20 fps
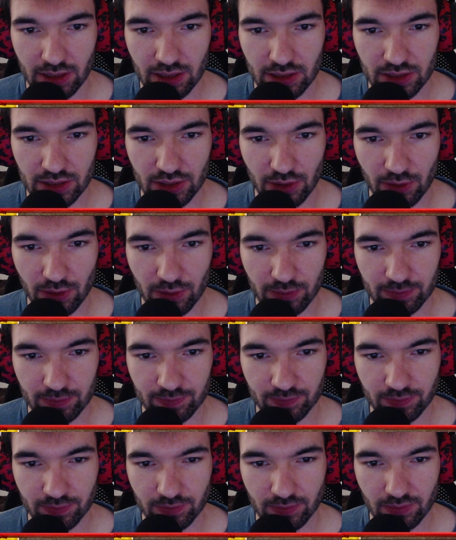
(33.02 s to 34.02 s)
So
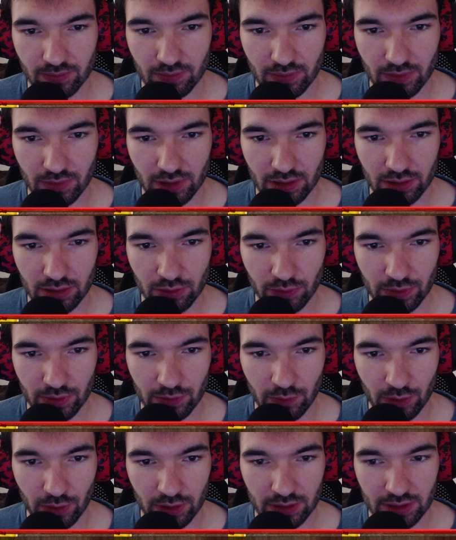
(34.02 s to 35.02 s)
you will
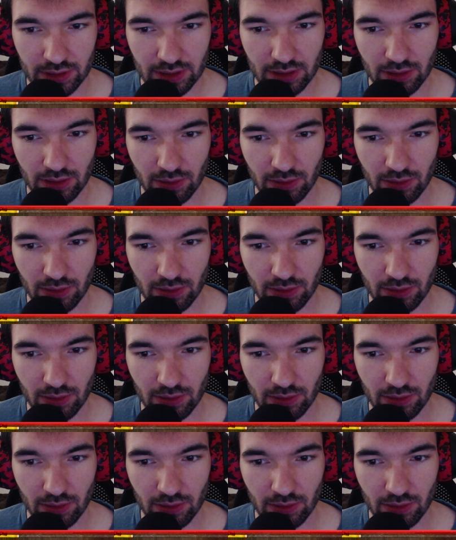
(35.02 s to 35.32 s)
want